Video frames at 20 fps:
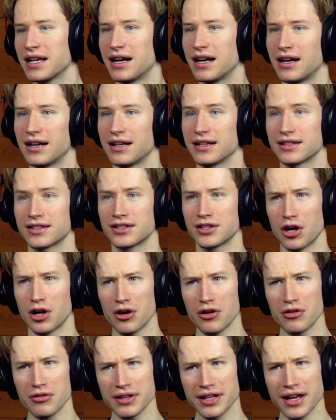Uh,
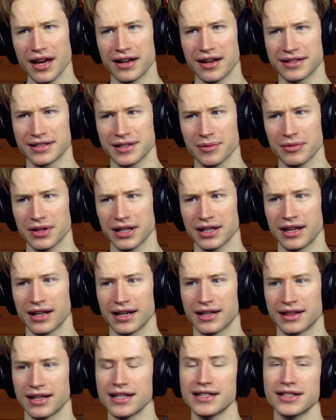so yeah, something
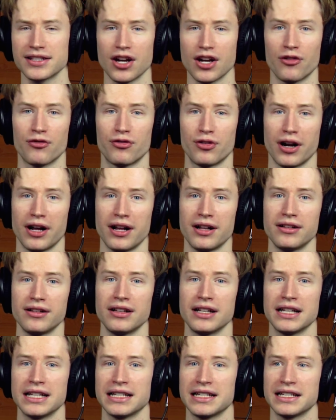like this
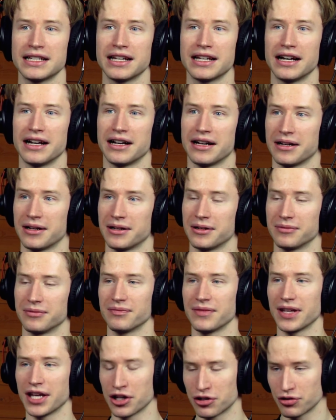overall.
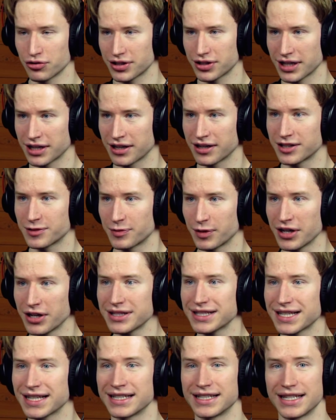Um, interesting
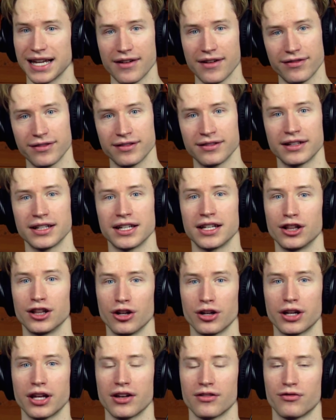experience and definitely
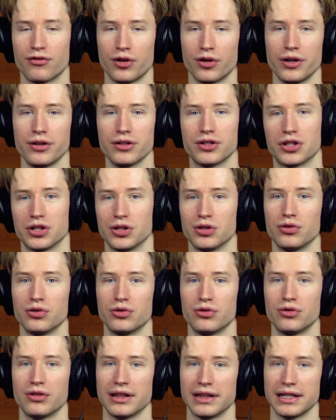looking forward
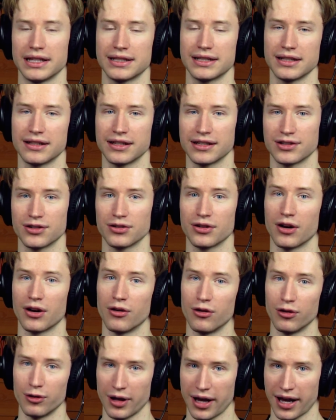to listening to the
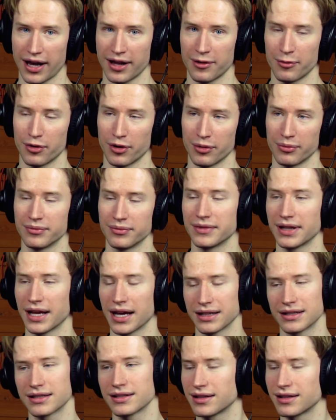whole album.
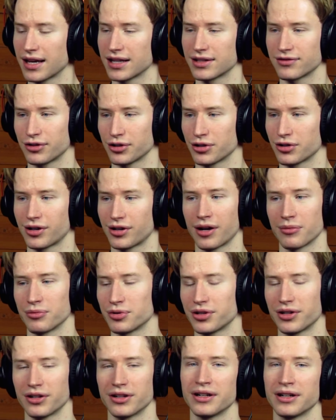That's that's for sure. I'm
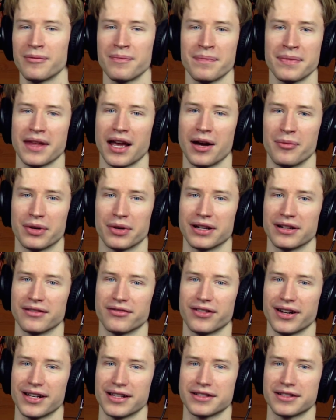sure I'm gonna
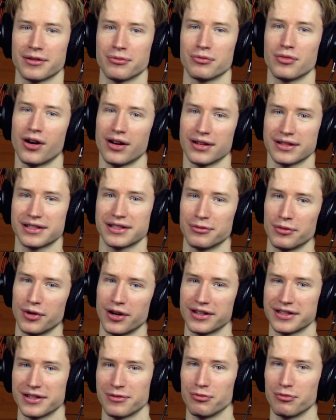find some awesome,
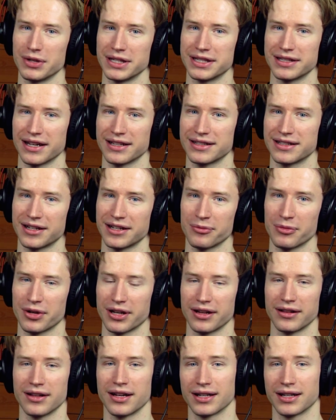awesome B sides that I'm
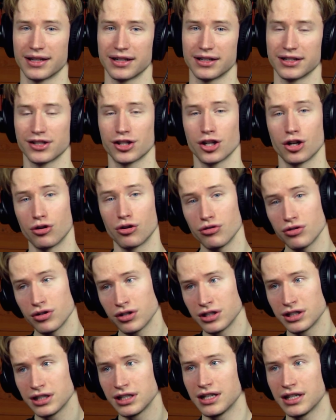gonna like there. So
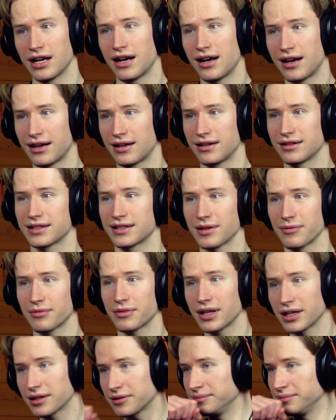uh,
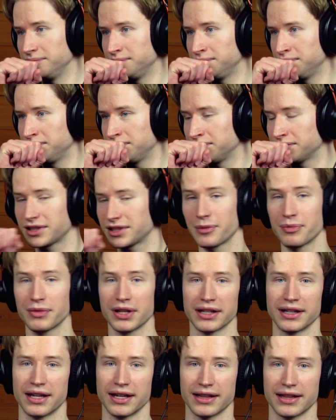something
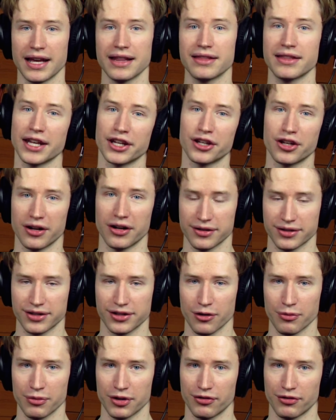something like that. Thank you all
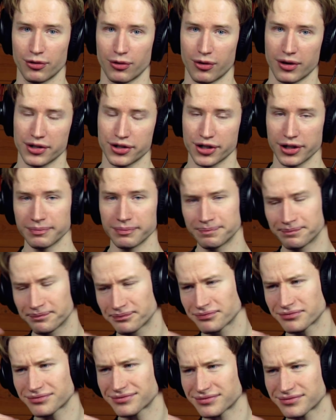so much for watching.
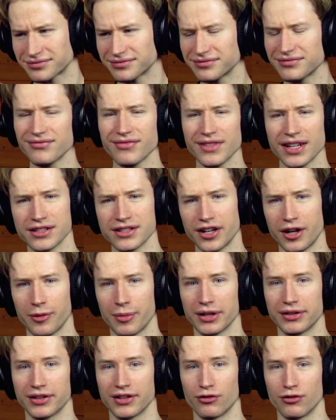Sorry
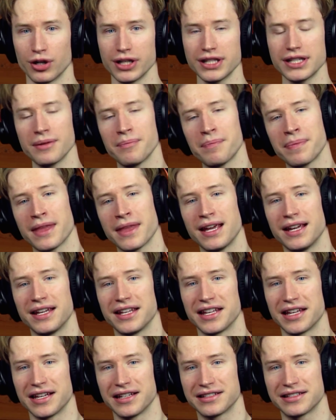about the voice.
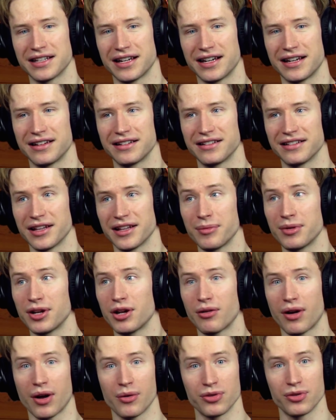And uh, let me
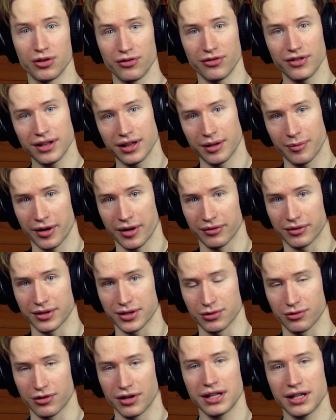know how you feel about
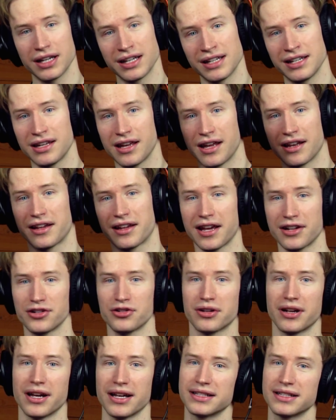this one. And
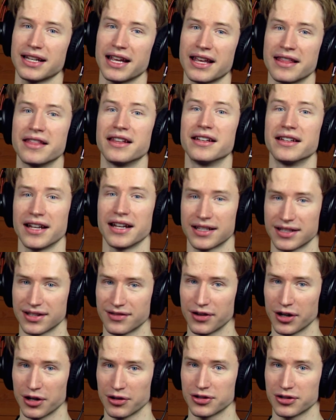catch you guys in the
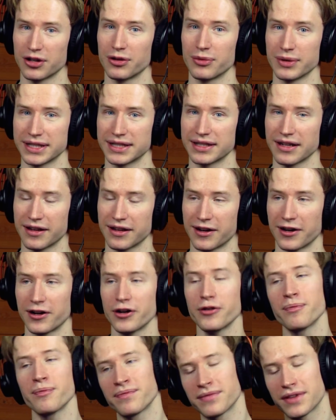next video. As always, take
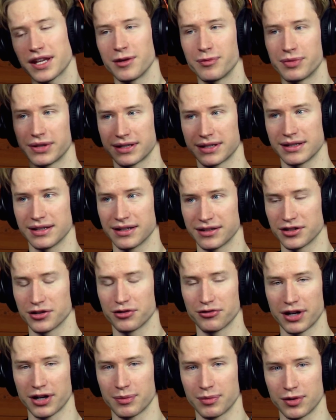care. Keep listening to
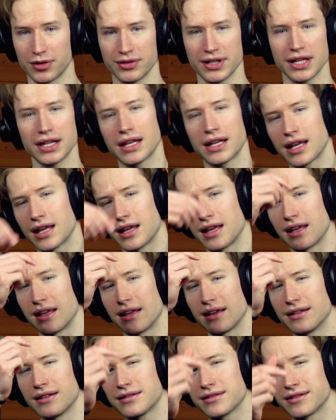great music
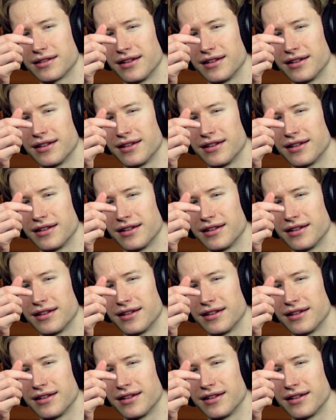and